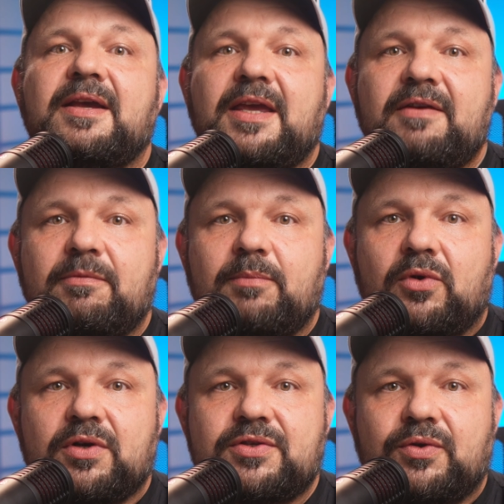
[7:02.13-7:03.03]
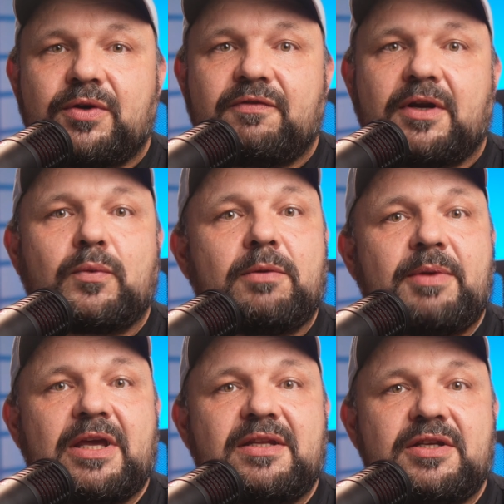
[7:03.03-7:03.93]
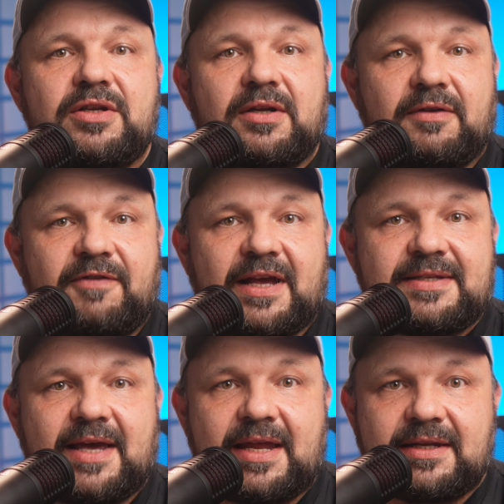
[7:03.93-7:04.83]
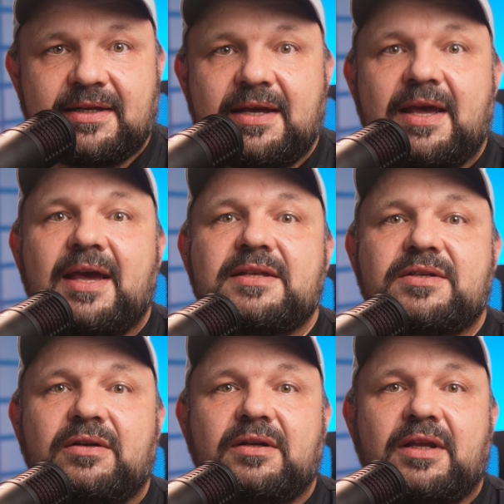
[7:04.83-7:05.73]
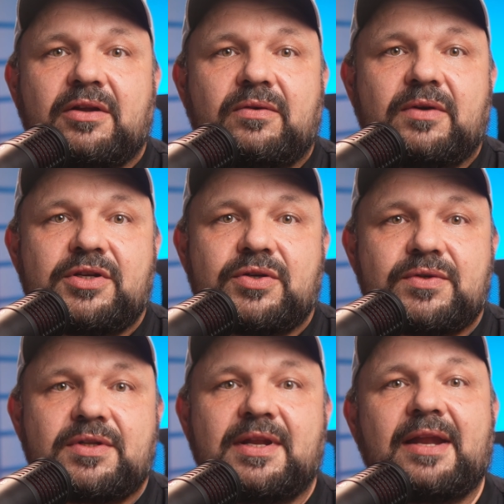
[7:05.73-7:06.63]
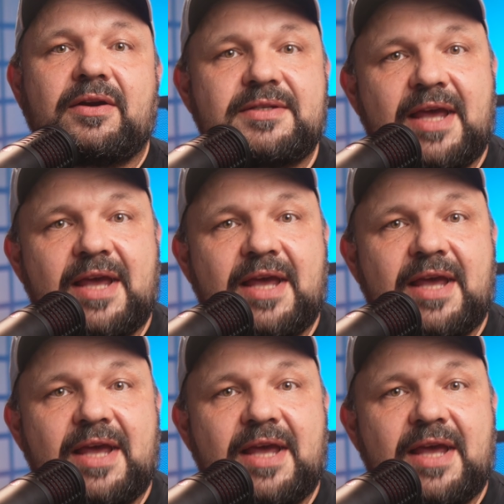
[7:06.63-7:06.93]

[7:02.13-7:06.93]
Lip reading: even more so if there will be additional effects added, as currently it only shows the letters